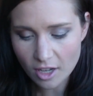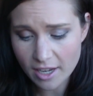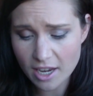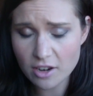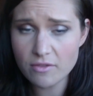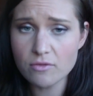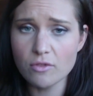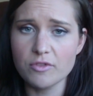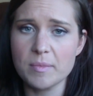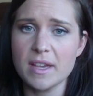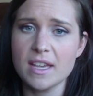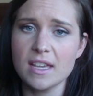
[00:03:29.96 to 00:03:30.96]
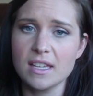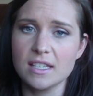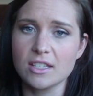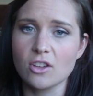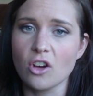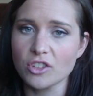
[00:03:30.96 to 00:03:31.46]
Okay, another rule for me
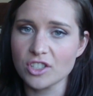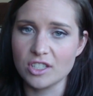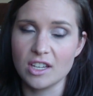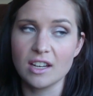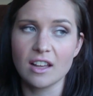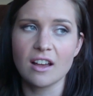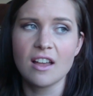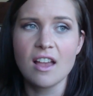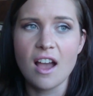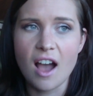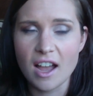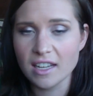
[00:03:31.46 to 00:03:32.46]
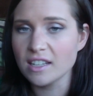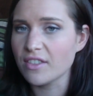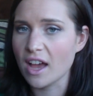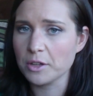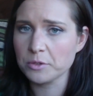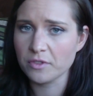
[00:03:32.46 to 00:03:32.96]
is concealer. I can leave
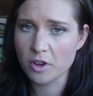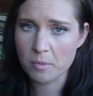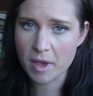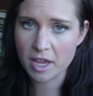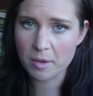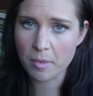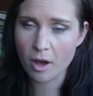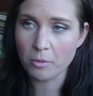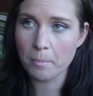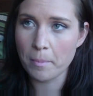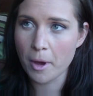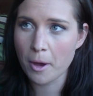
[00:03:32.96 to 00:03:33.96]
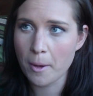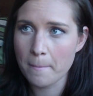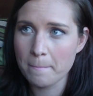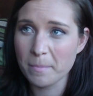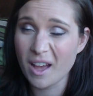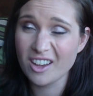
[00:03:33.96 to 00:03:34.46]
the house with no makeup on,
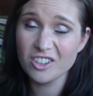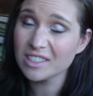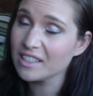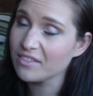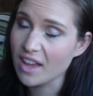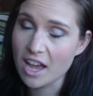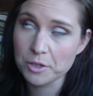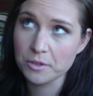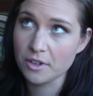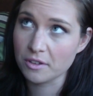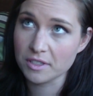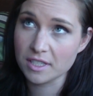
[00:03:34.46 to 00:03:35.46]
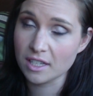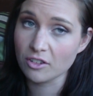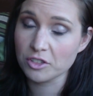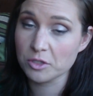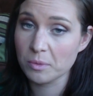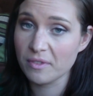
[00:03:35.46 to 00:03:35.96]
but I could leave the house with no concealer
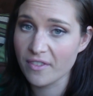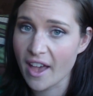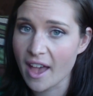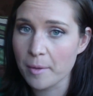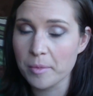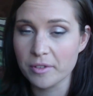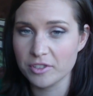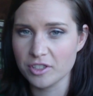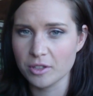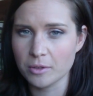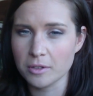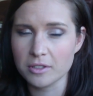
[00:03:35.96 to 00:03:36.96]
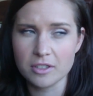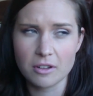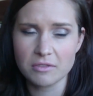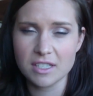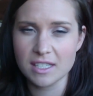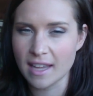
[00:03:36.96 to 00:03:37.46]
on to be fair, but just so I not,
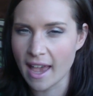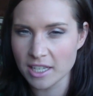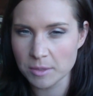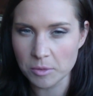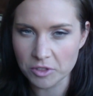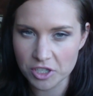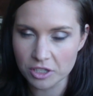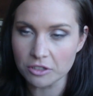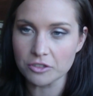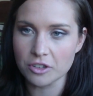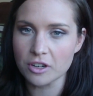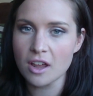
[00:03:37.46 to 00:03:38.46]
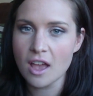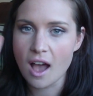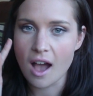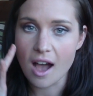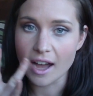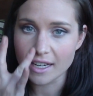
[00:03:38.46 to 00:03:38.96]
don't scare small children,
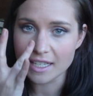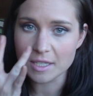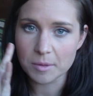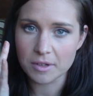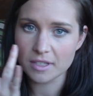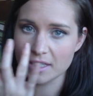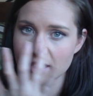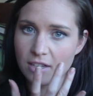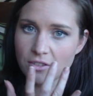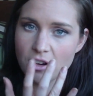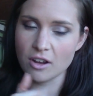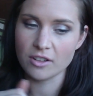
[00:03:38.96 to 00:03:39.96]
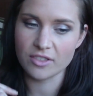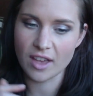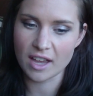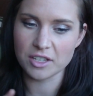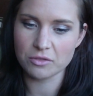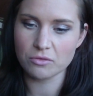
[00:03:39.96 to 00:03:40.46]
I need to put concealer on.
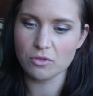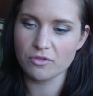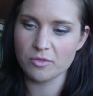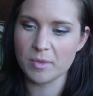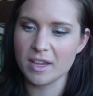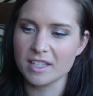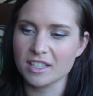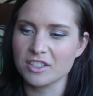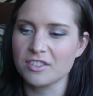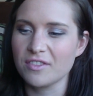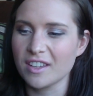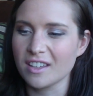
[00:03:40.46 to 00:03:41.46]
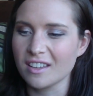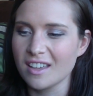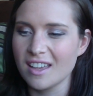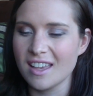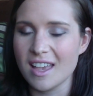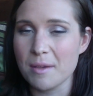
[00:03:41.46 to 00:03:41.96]
That is a rule for me because I just think
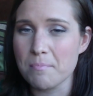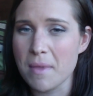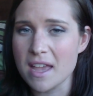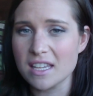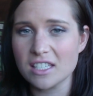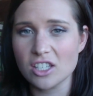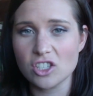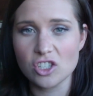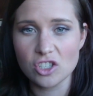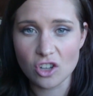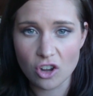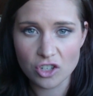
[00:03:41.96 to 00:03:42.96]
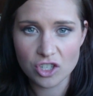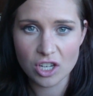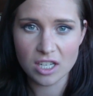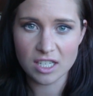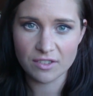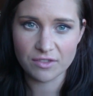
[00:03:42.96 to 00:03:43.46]
it makes such
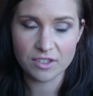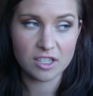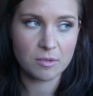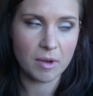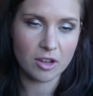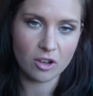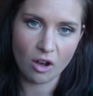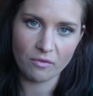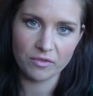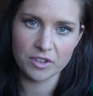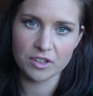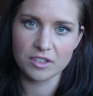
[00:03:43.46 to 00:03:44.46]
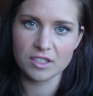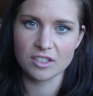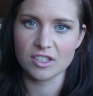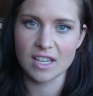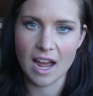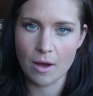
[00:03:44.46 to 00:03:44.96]
a difference to my confidence
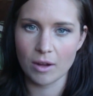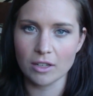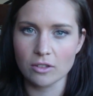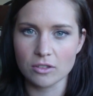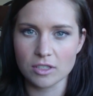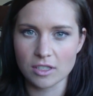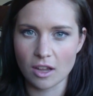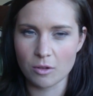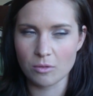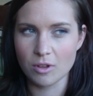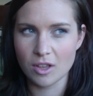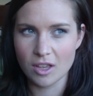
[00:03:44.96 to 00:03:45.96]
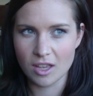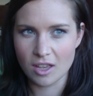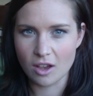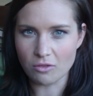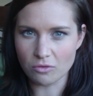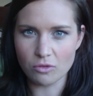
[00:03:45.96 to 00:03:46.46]
and just how I look. So
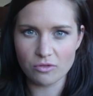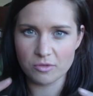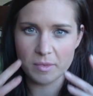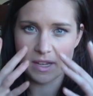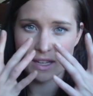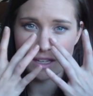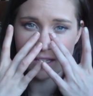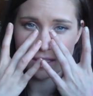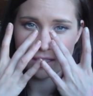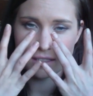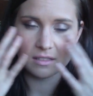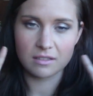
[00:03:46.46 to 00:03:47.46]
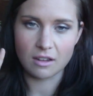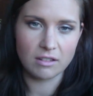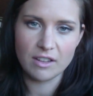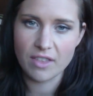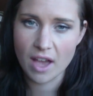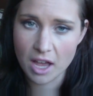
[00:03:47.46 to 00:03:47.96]
a rule for me is don't
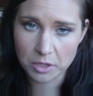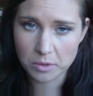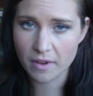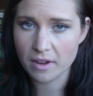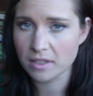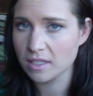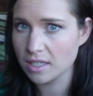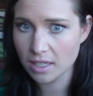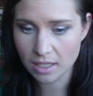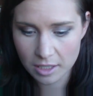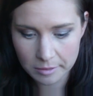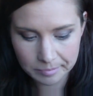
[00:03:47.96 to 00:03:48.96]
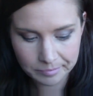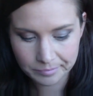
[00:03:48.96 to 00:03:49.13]
leave the house without concealer.